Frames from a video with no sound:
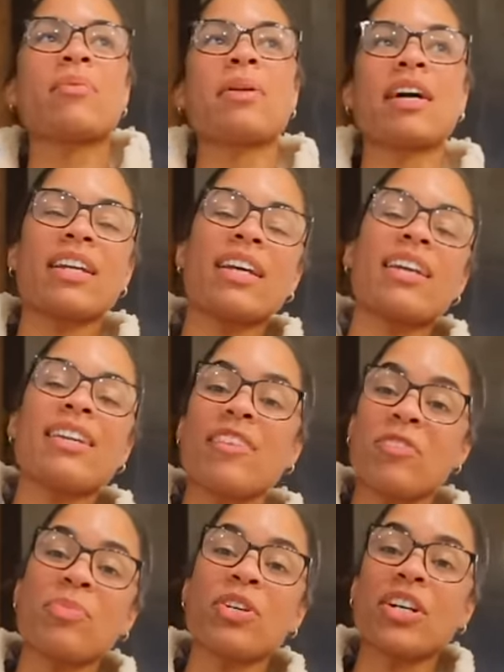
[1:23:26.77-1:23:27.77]
that I'm not going to get
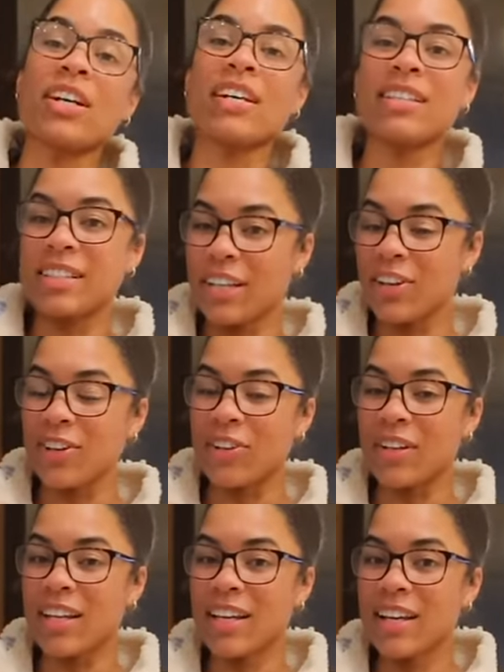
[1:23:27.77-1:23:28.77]
another book
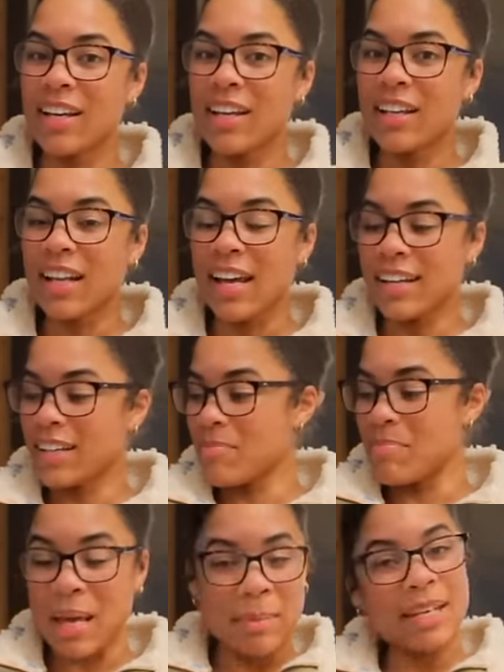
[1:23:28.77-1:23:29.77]
until like
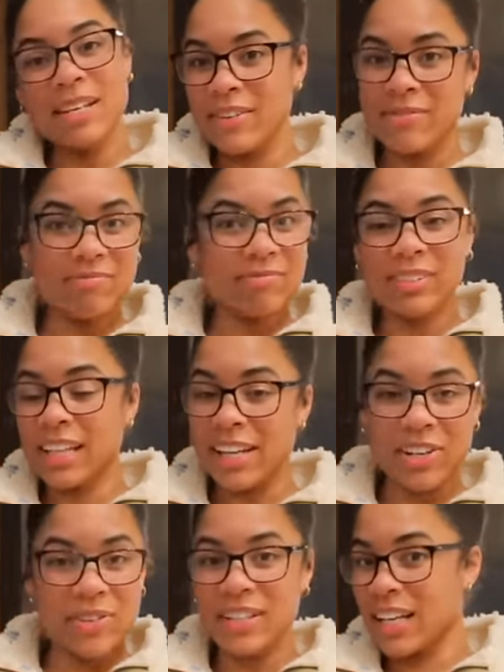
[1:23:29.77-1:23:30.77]
maybe
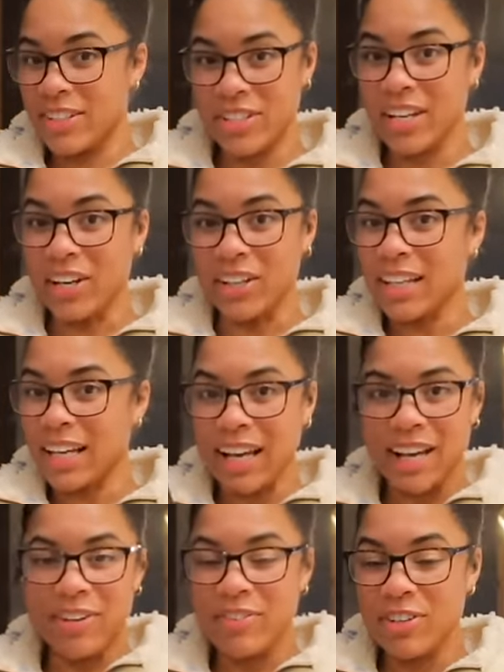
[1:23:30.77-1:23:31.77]
later the next year. Like
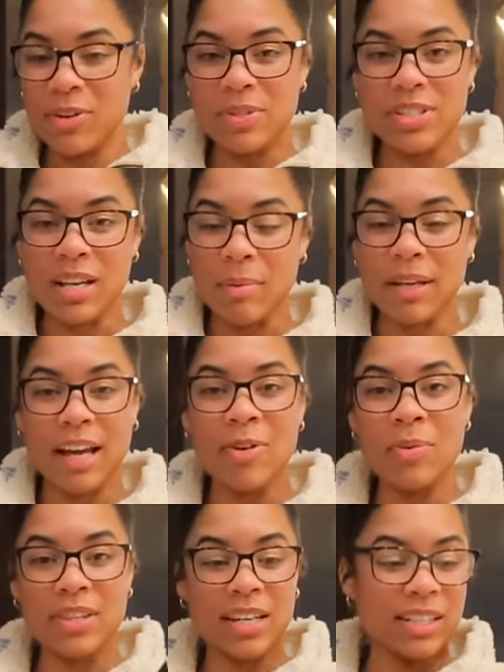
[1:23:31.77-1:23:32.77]
I don't even know what she's coming
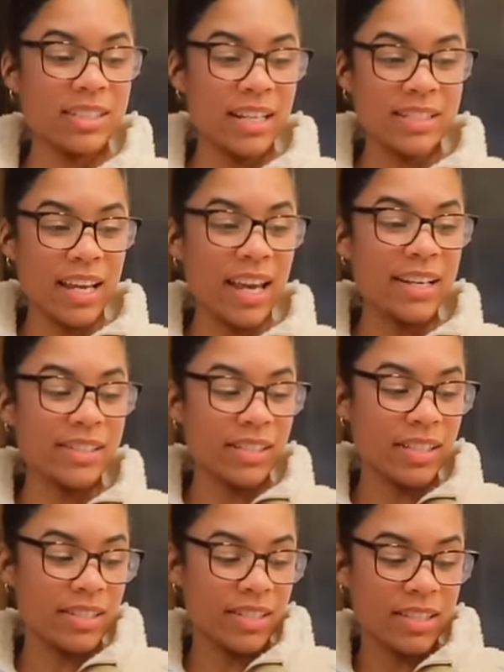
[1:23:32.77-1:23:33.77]
out with the next Daisy Haites
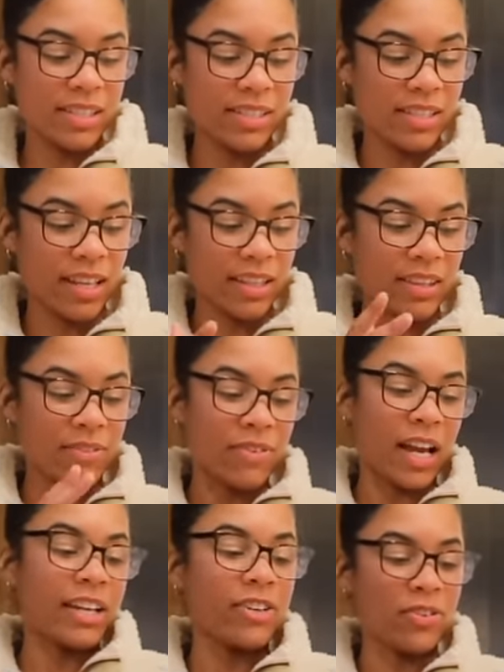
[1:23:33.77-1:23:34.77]
because this is like the
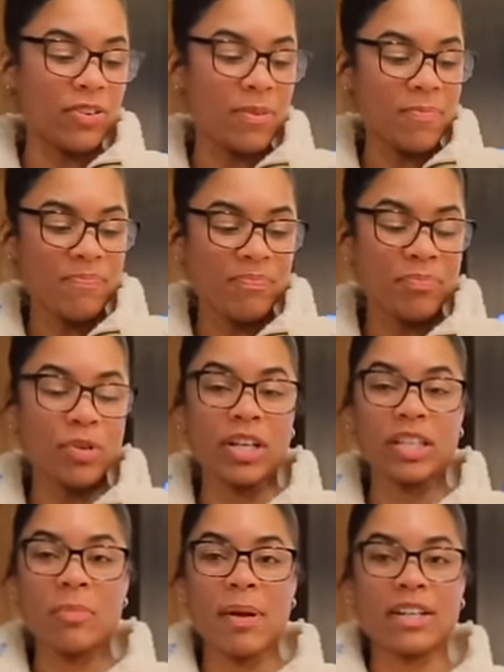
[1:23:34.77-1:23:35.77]
final
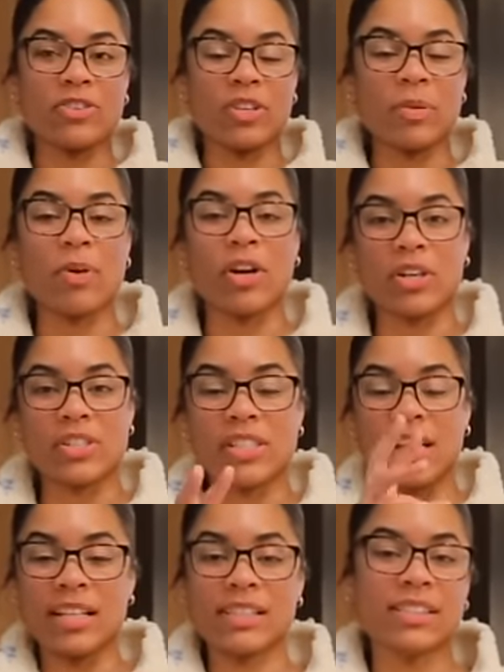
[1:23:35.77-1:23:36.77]
book in the Magnolia Parks
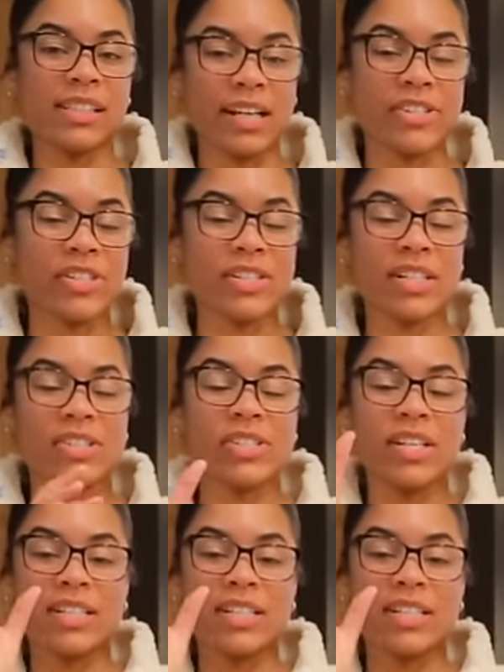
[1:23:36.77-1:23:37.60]
like section because she